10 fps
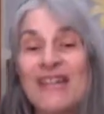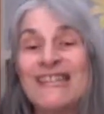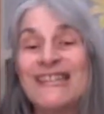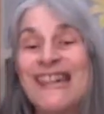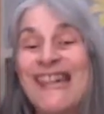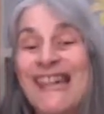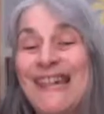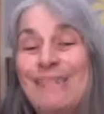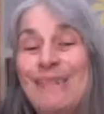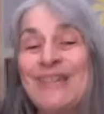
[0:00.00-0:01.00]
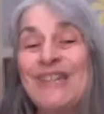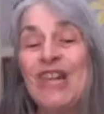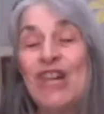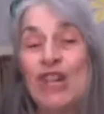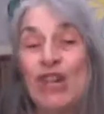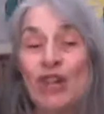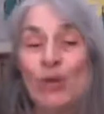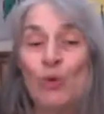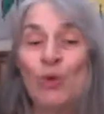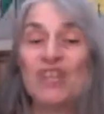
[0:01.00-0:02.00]
is keeping
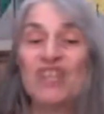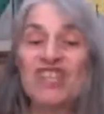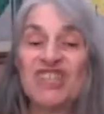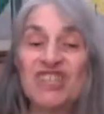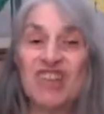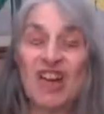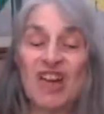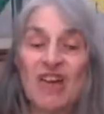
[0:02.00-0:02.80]
you stuck.